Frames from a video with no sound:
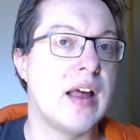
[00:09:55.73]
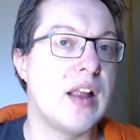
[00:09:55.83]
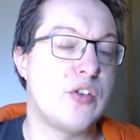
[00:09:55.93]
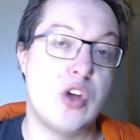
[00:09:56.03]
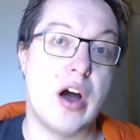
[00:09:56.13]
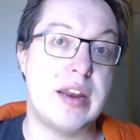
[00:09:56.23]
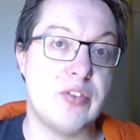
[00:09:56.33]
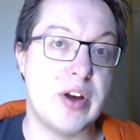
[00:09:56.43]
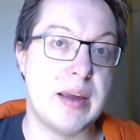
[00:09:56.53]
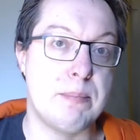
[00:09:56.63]
Not
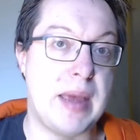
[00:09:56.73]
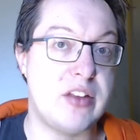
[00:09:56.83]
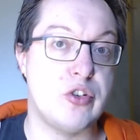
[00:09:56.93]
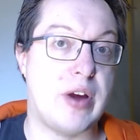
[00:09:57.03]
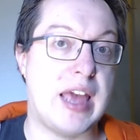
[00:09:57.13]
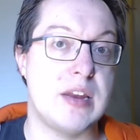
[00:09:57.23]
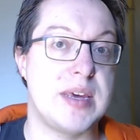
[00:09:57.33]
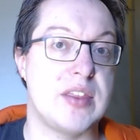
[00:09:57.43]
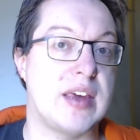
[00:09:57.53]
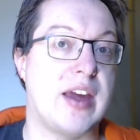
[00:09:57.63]
every major
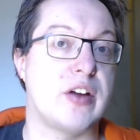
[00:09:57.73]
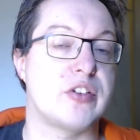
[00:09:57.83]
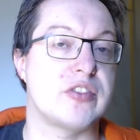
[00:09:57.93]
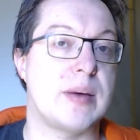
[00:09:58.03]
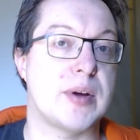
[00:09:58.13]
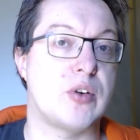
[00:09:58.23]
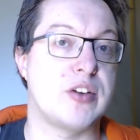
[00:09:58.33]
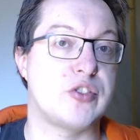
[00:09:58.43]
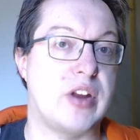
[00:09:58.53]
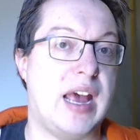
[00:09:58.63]
enemy the characters come
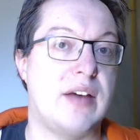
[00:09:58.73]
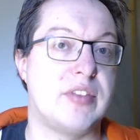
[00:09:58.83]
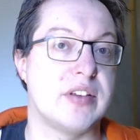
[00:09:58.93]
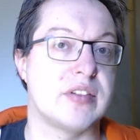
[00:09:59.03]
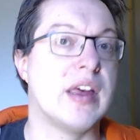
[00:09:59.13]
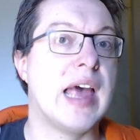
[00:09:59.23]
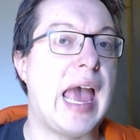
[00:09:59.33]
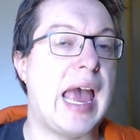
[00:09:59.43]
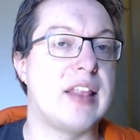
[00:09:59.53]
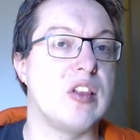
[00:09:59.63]
across should have this,
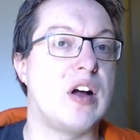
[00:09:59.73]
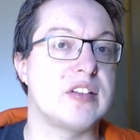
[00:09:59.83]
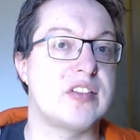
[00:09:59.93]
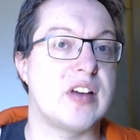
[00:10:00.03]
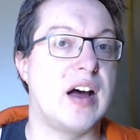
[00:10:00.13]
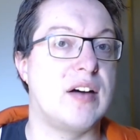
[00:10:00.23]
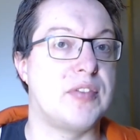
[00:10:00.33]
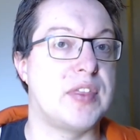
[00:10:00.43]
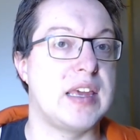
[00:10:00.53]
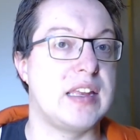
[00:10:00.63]
and lots
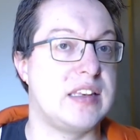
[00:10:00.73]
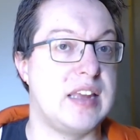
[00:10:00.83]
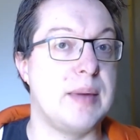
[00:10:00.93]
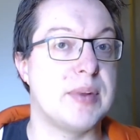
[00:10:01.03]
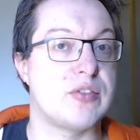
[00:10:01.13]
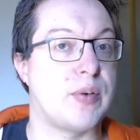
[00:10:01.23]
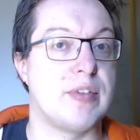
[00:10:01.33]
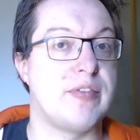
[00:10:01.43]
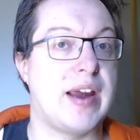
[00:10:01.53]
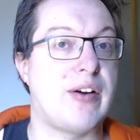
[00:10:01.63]
of the demons from
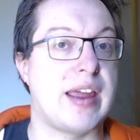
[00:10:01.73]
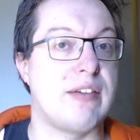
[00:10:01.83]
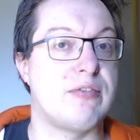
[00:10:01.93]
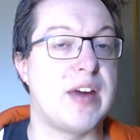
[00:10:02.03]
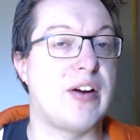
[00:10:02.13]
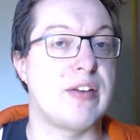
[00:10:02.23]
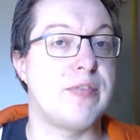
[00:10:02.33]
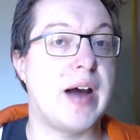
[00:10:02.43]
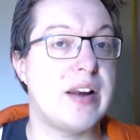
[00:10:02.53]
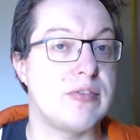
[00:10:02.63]
the very, very
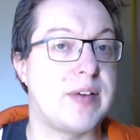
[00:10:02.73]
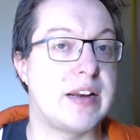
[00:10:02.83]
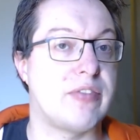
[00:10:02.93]
final fight of the